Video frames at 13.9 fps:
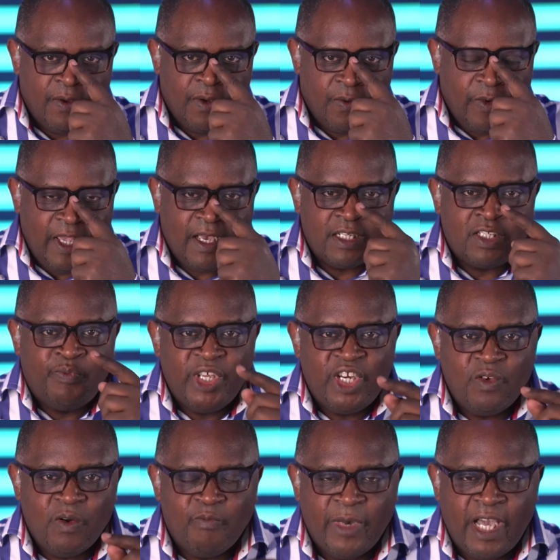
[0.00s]
Where has been
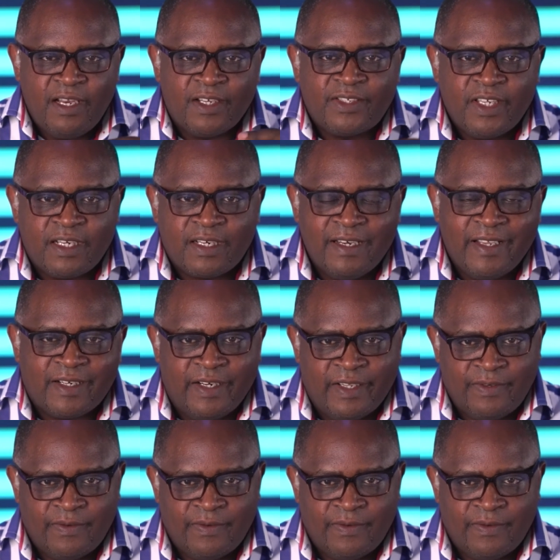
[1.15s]
your mind set lately?